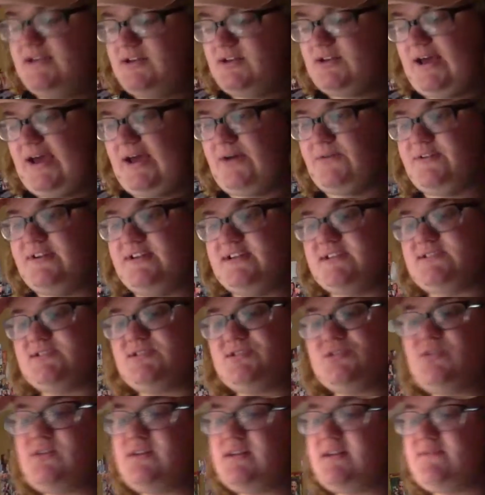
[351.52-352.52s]
Dear Diary,
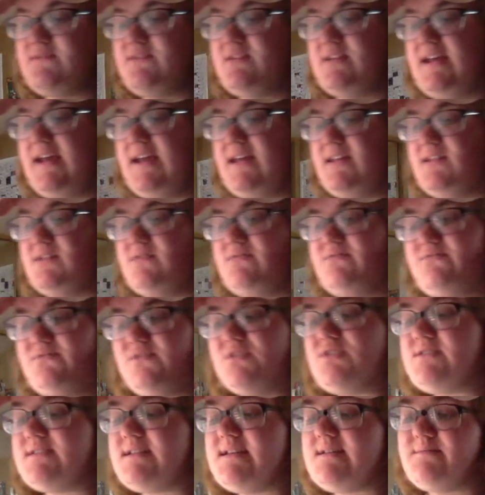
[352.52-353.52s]
story of the day. The
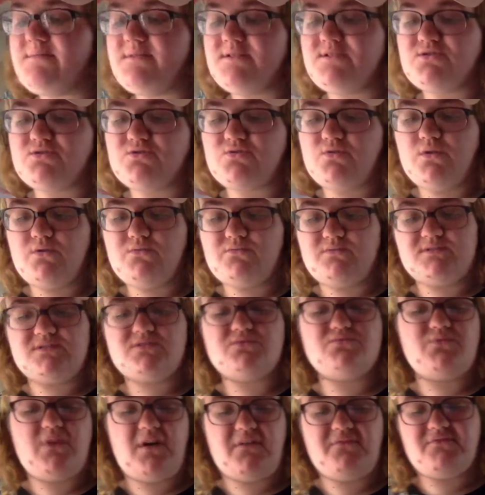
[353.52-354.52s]
first day of middle school
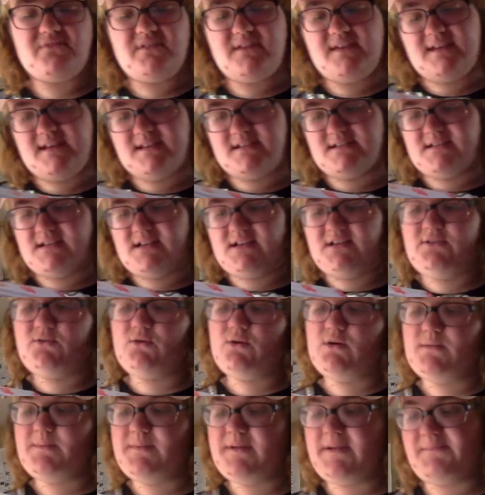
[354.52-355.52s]
was rough. Kids
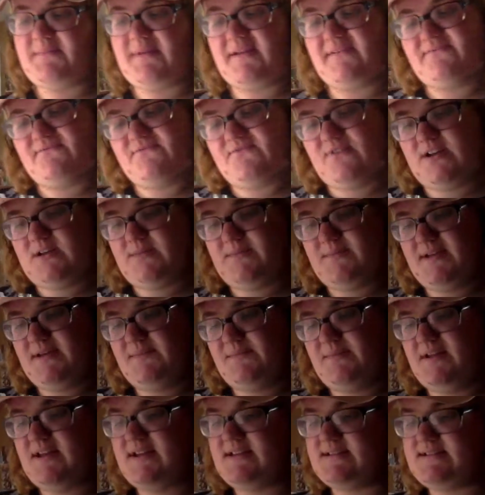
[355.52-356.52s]
ignored me, made fun of
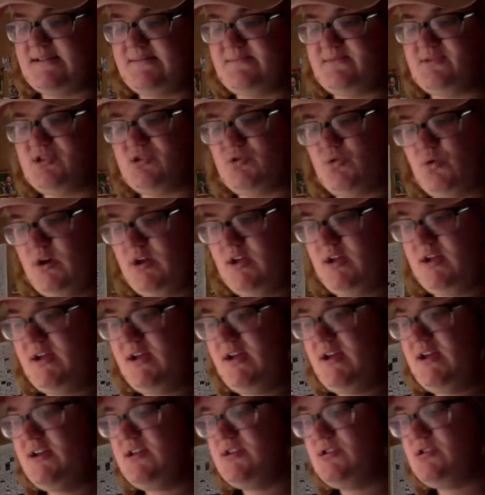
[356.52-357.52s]
me because I'm short,
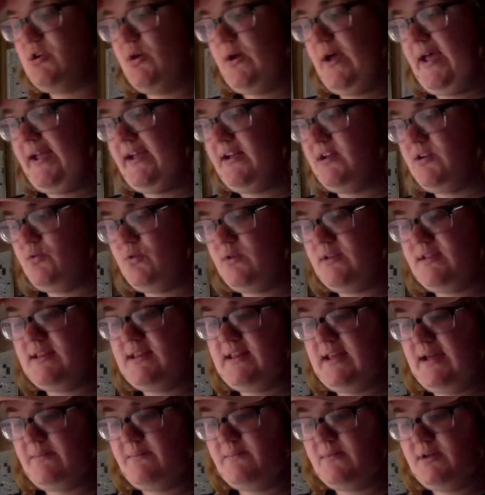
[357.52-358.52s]
so I ignored
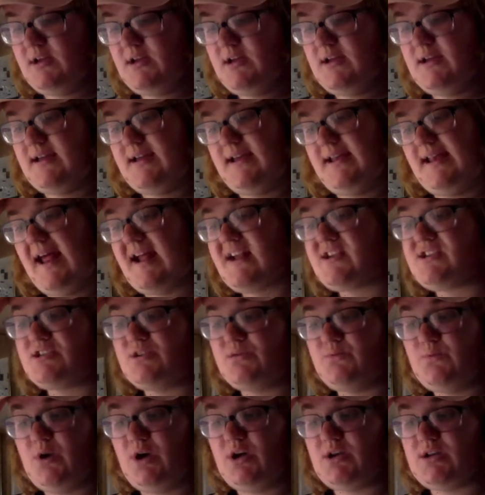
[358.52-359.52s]
them. It
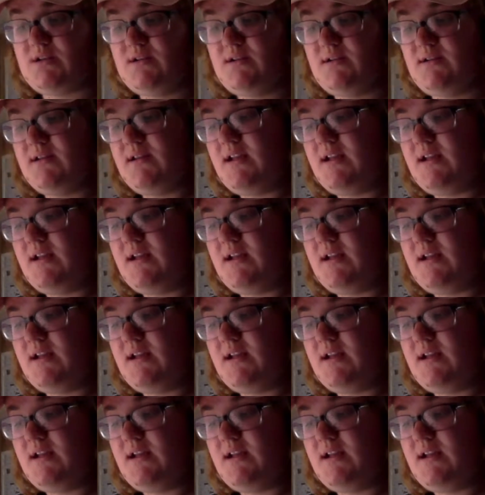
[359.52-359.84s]
actually worked.